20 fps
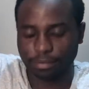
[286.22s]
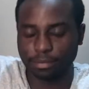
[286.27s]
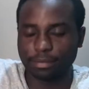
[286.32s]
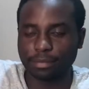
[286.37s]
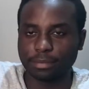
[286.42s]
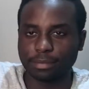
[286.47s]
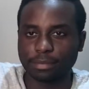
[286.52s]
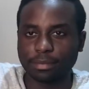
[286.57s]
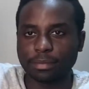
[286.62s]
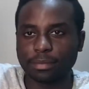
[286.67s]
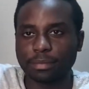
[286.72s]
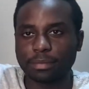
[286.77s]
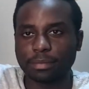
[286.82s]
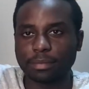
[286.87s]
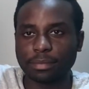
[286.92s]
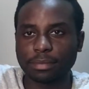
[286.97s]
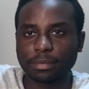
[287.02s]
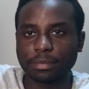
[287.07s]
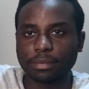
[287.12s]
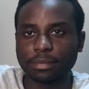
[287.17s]

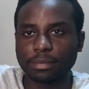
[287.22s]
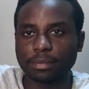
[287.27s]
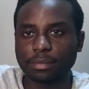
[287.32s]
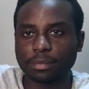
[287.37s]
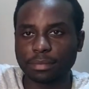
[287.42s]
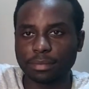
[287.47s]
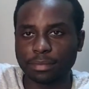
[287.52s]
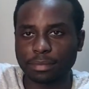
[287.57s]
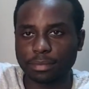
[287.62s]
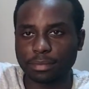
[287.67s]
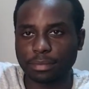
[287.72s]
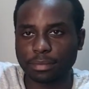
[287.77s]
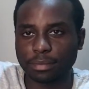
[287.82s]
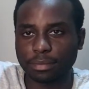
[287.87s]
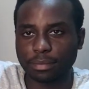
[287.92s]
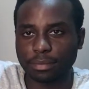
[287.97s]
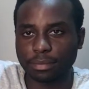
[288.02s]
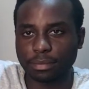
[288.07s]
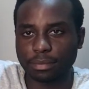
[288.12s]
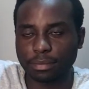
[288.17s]

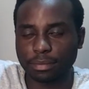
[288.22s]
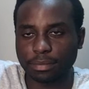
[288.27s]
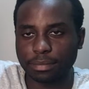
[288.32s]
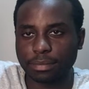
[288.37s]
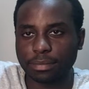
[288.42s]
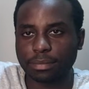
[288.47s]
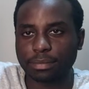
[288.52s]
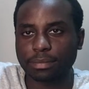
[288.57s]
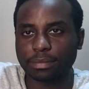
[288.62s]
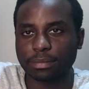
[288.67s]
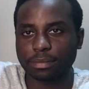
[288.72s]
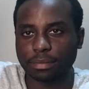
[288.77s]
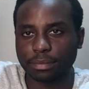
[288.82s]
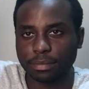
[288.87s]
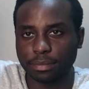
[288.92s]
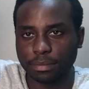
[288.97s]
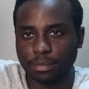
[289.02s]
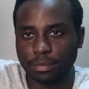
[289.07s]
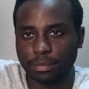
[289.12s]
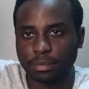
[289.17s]

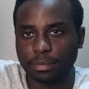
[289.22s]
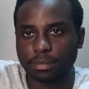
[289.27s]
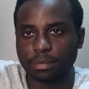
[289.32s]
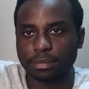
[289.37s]
[no speech]